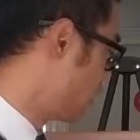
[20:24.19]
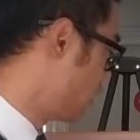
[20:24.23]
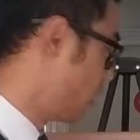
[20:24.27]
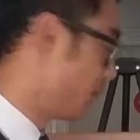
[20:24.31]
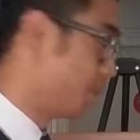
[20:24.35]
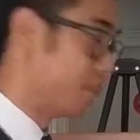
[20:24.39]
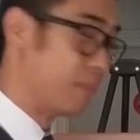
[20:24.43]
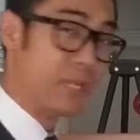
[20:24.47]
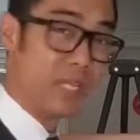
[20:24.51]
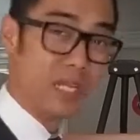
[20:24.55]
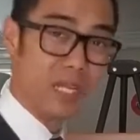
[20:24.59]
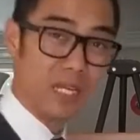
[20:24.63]

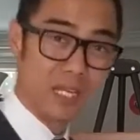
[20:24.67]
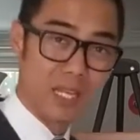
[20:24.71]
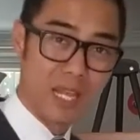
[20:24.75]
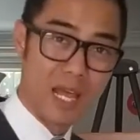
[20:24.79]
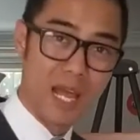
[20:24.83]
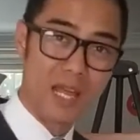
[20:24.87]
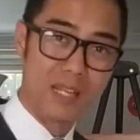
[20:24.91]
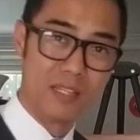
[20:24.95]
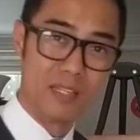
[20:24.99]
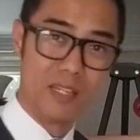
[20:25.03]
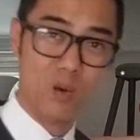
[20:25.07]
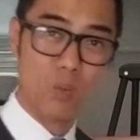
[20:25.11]
and being
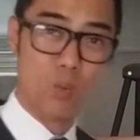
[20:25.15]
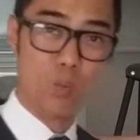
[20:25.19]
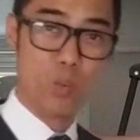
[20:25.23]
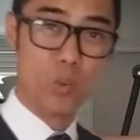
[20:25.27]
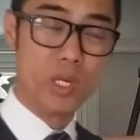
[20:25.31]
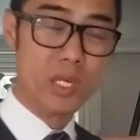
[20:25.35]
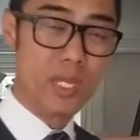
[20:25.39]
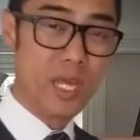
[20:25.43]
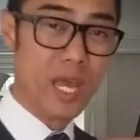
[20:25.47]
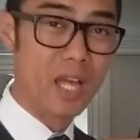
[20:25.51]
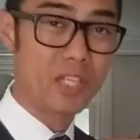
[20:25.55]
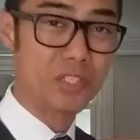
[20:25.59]
glad that
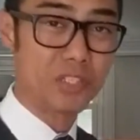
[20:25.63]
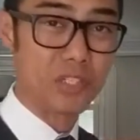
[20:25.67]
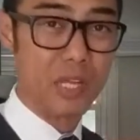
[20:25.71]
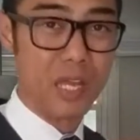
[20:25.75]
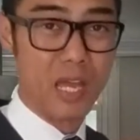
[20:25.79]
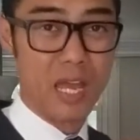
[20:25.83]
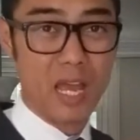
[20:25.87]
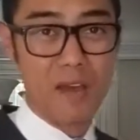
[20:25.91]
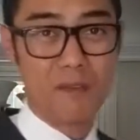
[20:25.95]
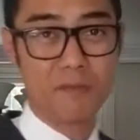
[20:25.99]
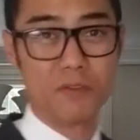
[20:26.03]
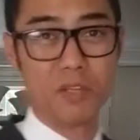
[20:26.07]
we actually
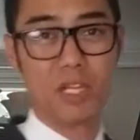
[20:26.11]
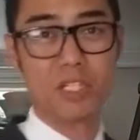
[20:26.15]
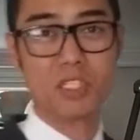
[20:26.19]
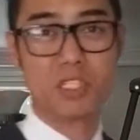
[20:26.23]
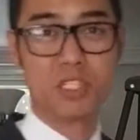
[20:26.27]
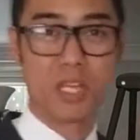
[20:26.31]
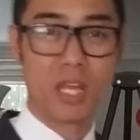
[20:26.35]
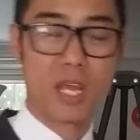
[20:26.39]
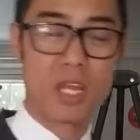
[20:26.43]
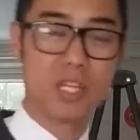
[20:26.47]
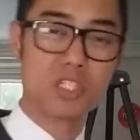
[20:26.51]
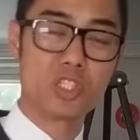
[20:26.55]
have that
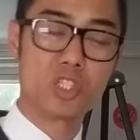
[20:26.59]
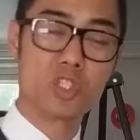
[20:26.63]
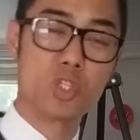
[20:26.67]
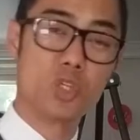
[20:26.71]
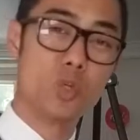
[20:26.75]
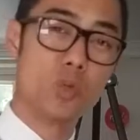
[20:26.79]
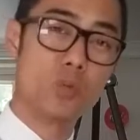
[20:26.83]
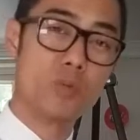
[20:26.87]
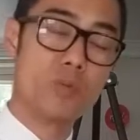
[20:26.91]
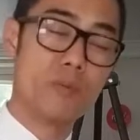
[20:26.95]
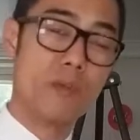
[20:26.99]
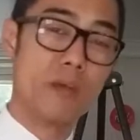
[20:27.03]
chance to
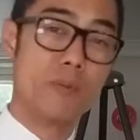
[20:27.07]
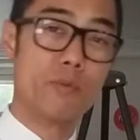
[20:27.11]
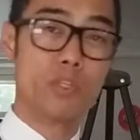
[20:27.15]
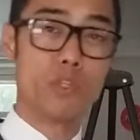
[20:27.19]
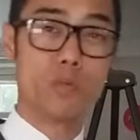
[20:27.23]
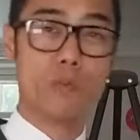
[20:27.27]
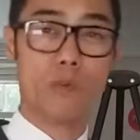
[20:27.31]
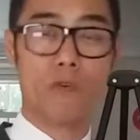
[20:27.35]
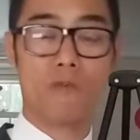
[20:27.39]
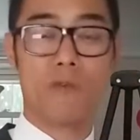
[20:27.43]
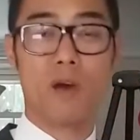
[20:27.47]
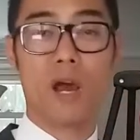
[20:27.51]
be able
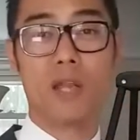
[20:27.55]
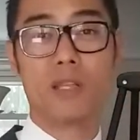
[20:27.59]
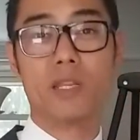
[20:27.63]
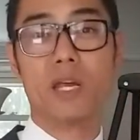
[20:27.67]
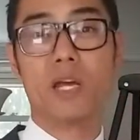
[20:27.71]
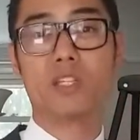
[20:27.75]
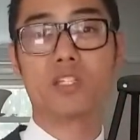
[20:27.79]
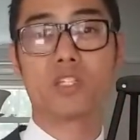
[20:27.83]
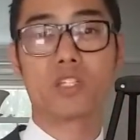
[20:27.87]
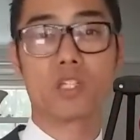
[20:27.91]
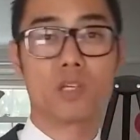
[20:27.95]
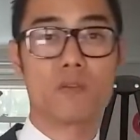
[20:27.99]
to provide
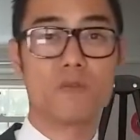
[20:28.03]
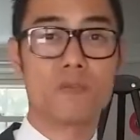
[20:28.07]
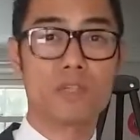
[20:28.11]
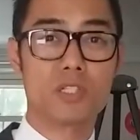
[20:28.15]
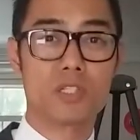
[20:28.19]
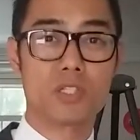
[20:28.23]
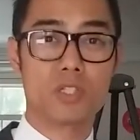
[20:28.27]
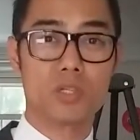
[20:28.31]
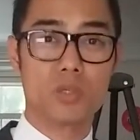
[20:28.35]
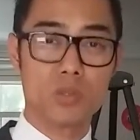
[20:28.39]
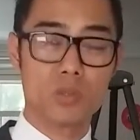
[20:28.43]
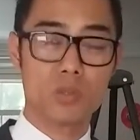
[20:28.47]
that
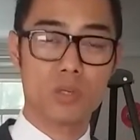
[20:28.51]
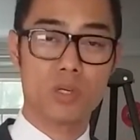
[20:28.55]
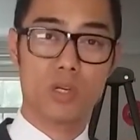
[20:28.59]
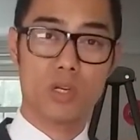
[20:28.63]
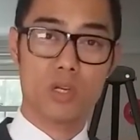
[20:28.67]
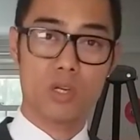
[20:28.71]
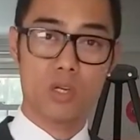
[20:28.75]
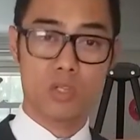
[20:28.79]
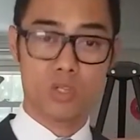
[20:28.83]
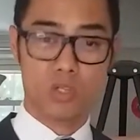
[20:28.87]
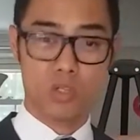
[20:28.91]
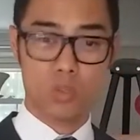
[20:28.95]
service to
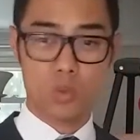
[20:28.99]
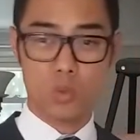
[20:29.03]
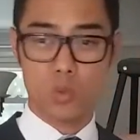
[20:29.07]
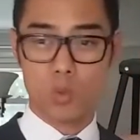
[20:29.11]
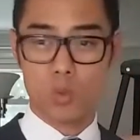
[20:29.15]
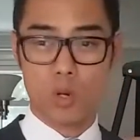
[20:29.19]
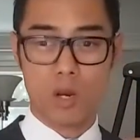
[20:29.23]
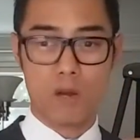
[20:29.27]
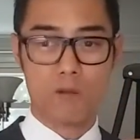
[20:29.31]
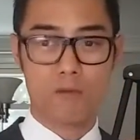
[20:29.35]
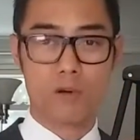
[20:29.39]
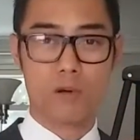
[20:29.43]

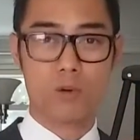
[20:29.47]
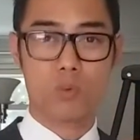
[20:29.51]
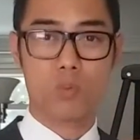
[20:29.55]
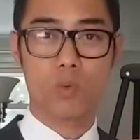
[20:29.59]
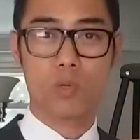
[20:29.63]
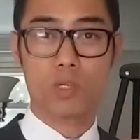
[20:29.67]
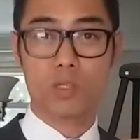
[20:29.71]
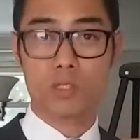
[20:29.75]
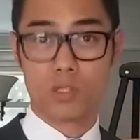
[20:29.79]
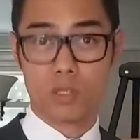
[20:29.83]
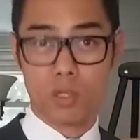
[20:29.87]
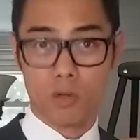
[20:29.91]
whoever
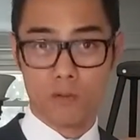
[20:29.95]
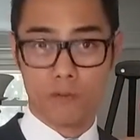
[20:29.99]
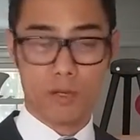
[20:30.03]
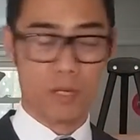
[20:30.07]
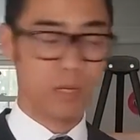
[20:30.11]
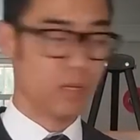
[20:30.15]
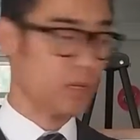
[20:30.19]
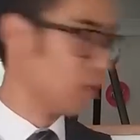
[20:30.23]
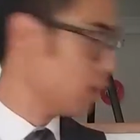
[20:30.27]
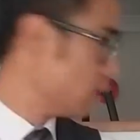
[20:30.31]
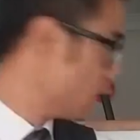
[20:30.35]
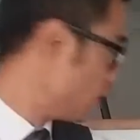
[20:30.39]
we're serving,
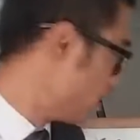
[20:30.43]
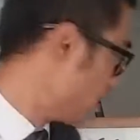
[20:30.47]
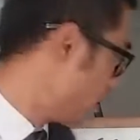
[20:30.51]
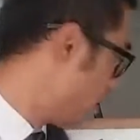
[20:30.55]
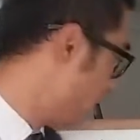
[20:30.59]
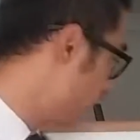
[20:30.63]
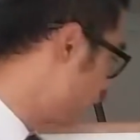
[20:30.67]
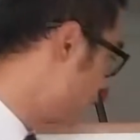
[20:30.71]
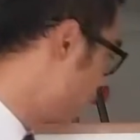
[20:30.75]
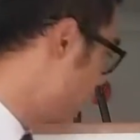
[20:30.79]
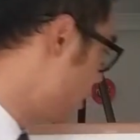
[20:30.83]
and